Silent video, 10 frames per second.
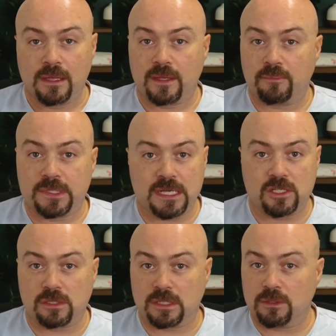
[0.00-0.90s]
that
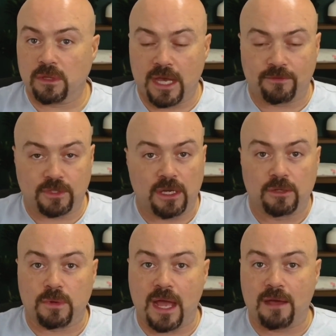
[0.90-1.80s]
potentially you'll have
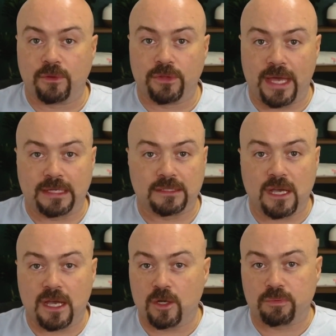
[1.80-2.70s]
to unravel that
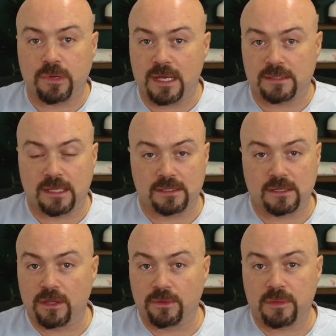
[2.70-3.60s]
entire
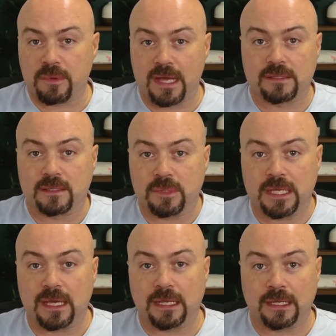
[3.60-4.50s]
process all the way back to the
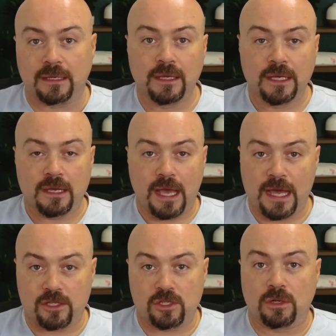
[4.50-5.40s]
beginning
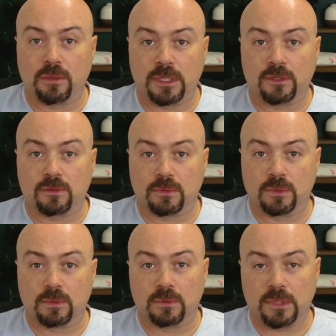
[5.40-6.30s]
as you're going
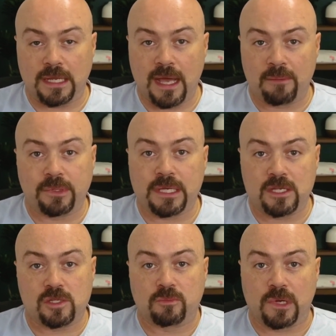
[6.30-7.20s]
through an
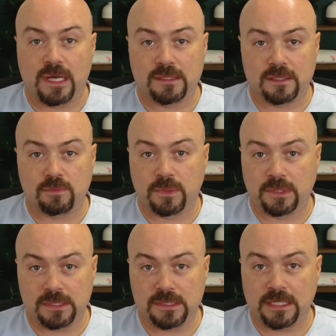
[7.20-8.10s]
application process
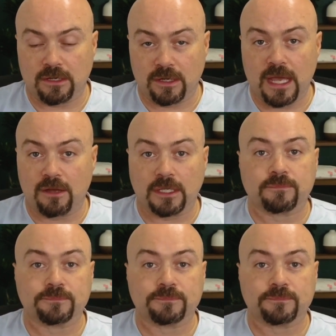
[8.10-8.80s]
with the city or county.